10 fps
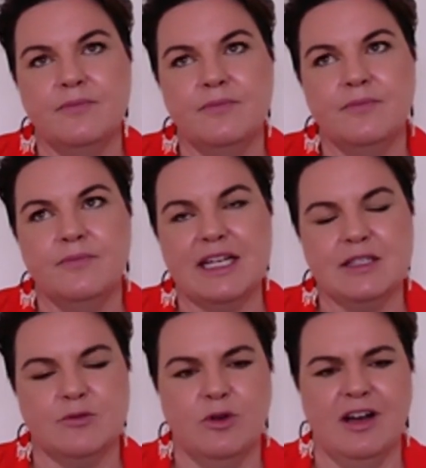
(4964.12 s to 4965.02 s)
That's
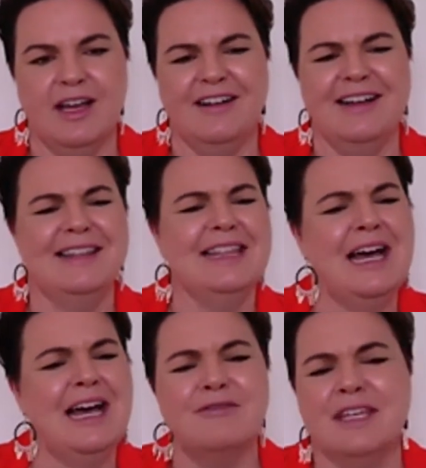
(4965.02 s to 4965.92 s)
why I
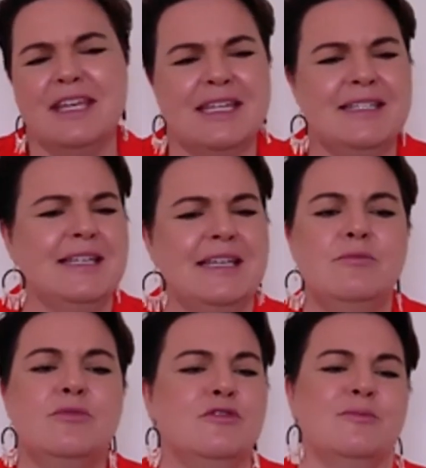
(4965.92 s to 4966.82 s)
love the ND
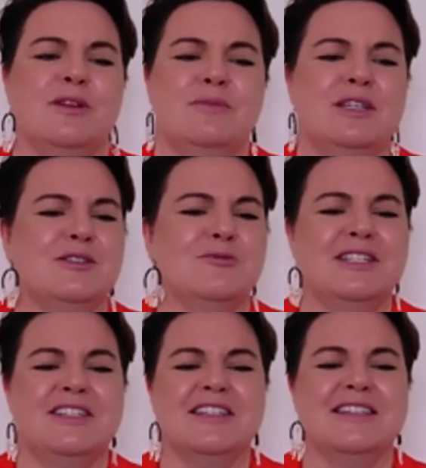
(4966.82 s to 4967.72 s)
movement, because we're
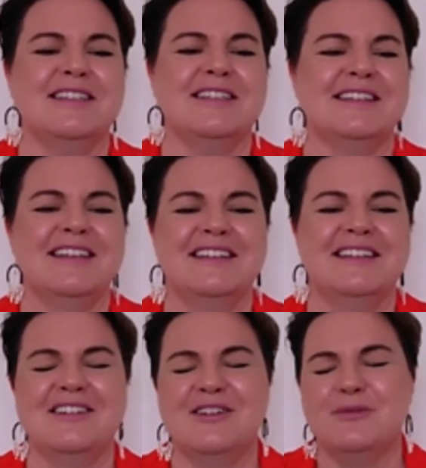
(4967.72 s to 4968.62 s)
just, you
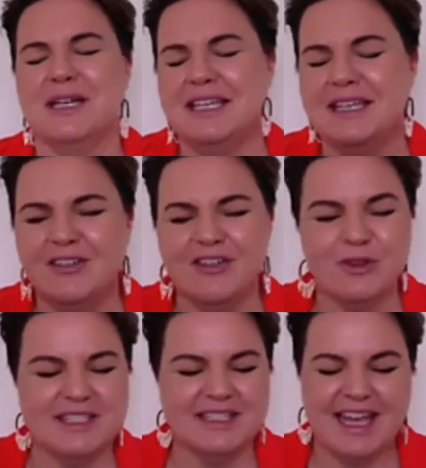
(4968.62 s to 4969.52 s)
know, we're here and we're
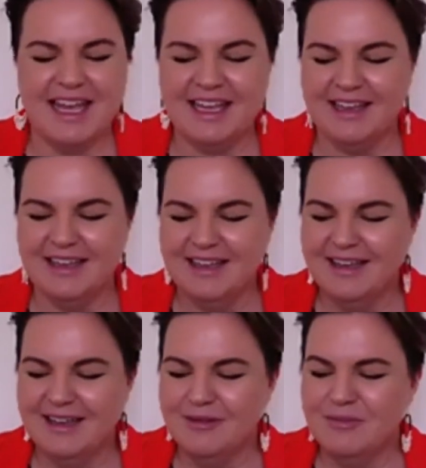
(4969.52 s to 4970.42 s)
saying,
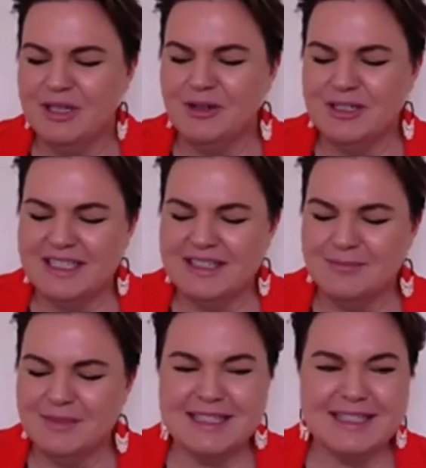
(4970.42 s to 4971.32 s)
but autism
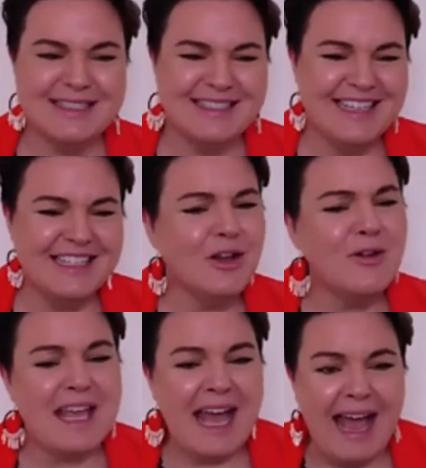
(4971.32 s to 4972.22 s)
is, it's
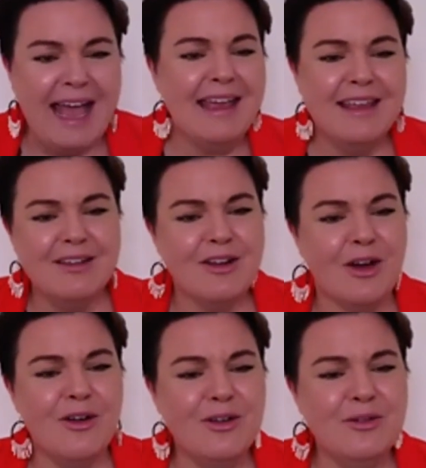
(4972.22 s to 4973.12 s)
okay, you know,
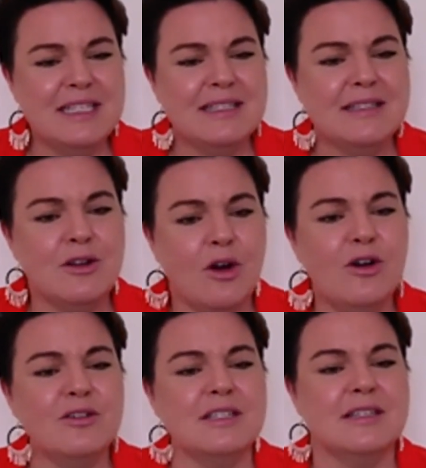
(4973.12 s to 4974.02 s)
it's
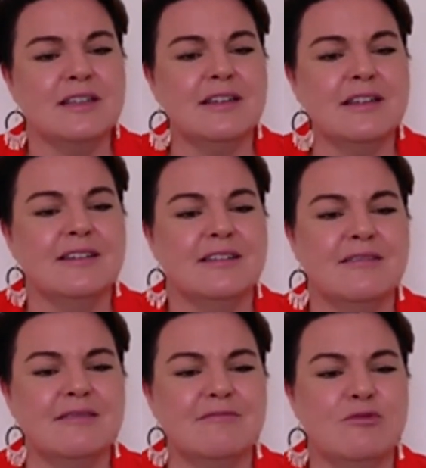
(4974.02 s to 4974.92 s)
not
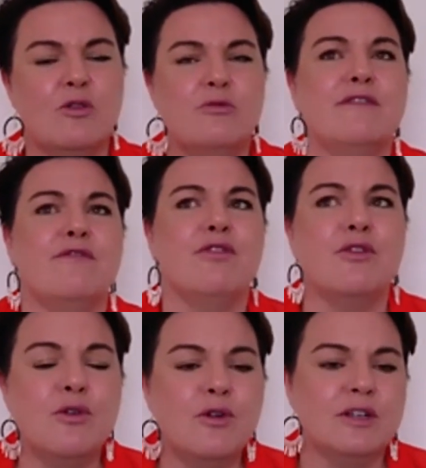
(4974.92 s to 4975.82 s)
what we've
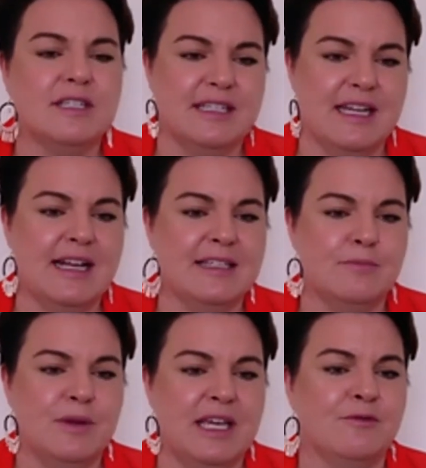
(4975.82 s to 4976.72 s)
thought it has
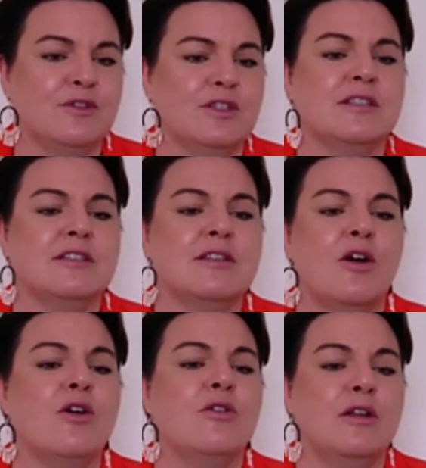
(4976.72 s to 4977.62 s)
been for
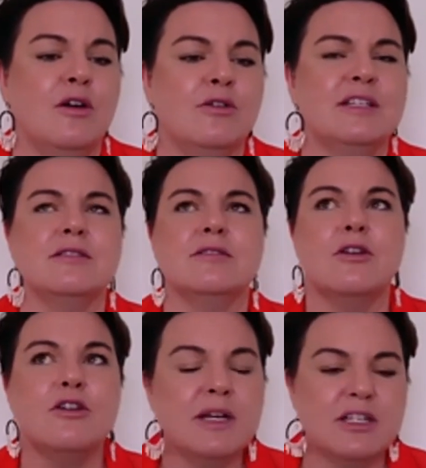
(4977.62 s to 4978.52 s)
so long. It's
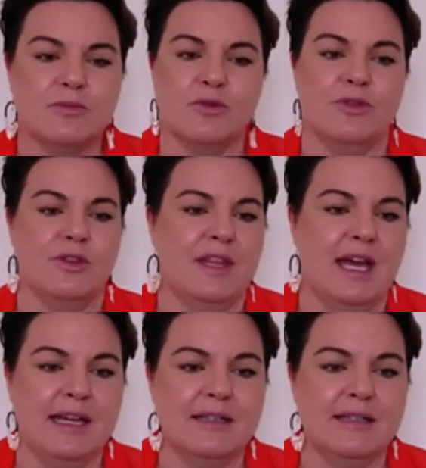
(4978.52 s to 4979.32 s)
so much more than that.